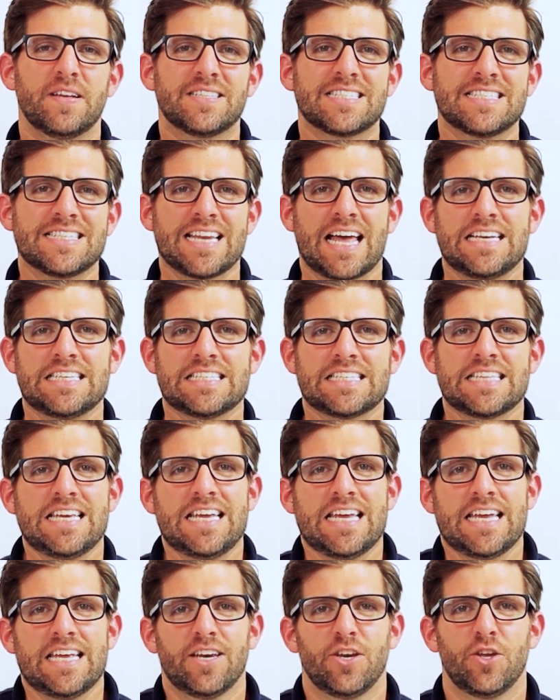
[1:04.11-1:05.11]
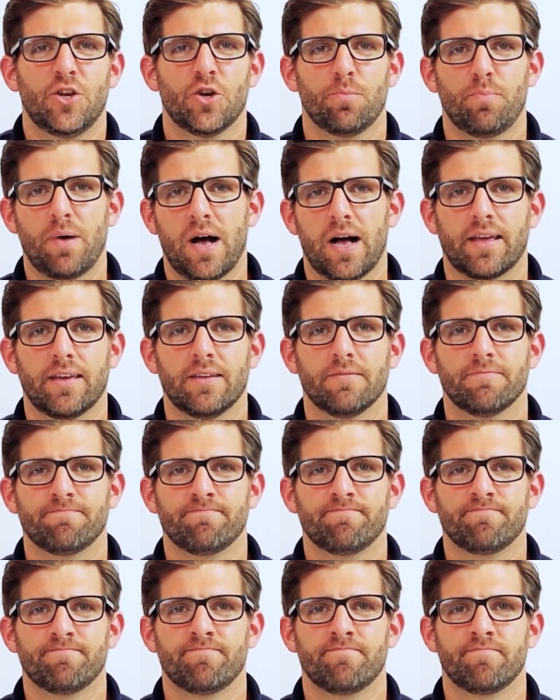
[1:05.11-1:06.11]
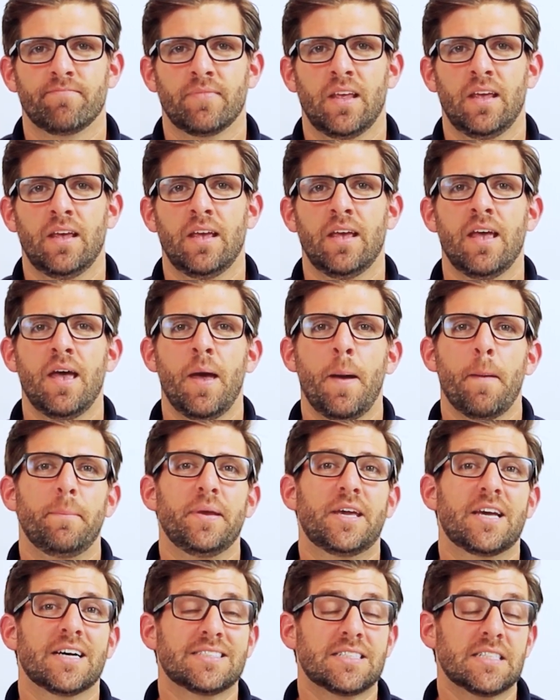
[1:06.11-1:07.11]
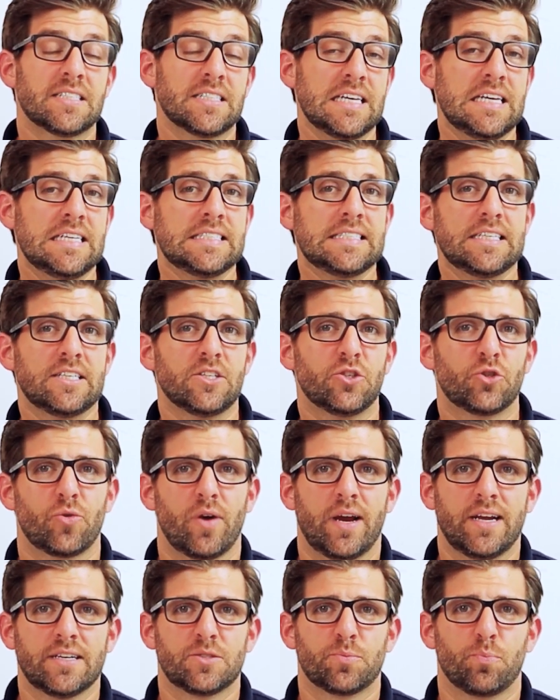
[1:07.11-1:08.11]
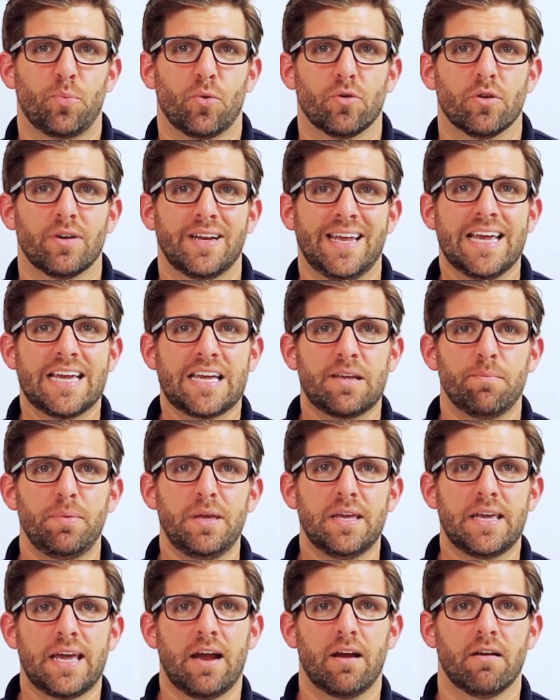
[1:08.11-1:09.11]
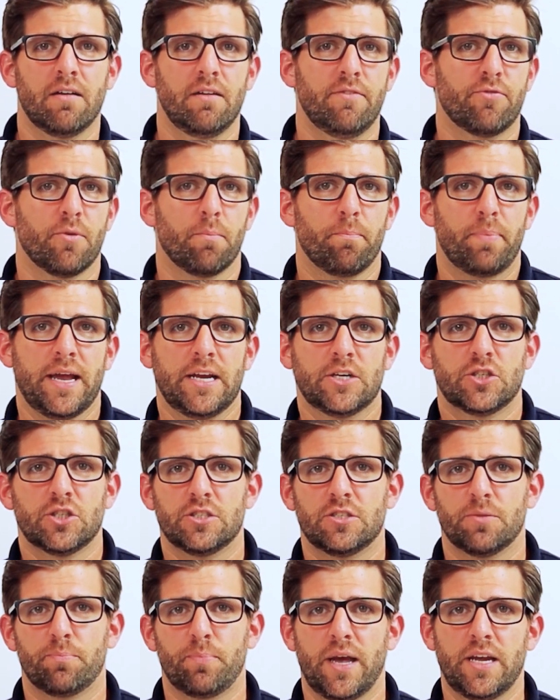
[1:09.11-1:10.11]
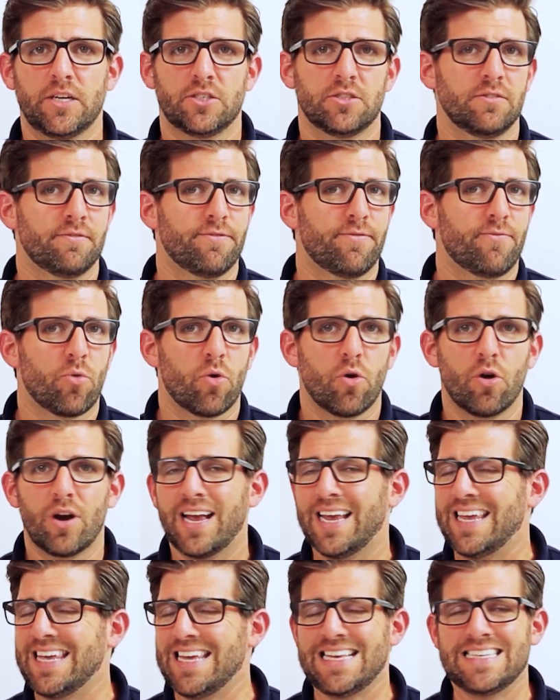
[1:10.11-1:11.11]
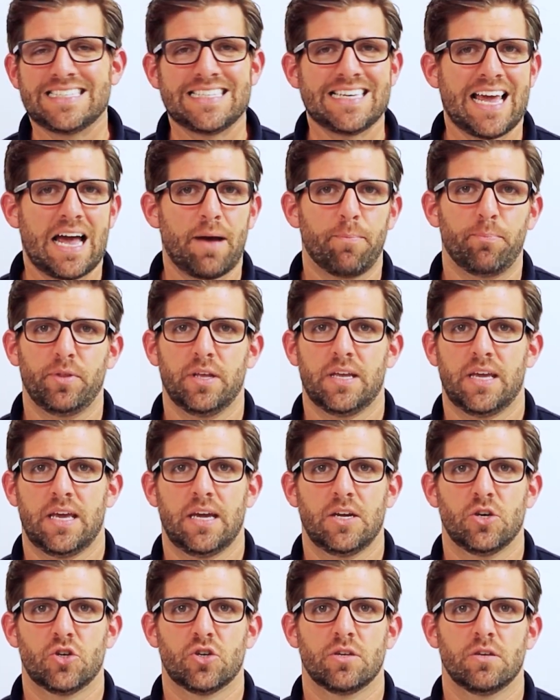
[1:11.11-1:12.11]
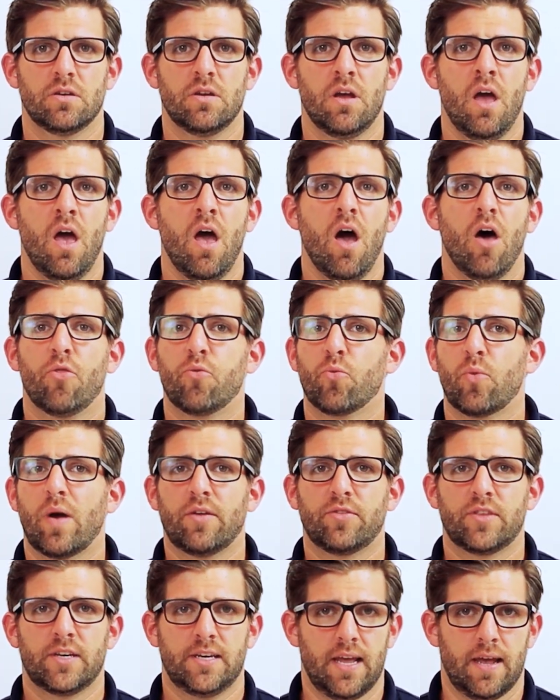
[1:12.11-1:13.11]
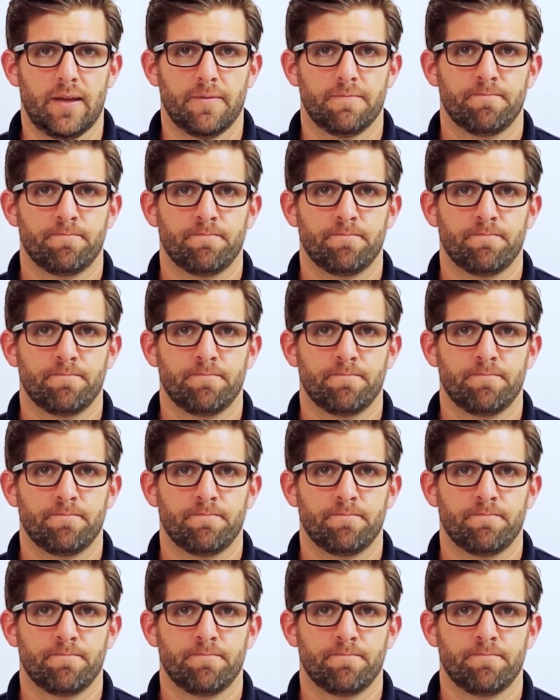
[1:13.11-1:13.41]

fits nicely into your pocket. Because it's easy to transport, it can be carried from patient to patient for easy application throughout the day.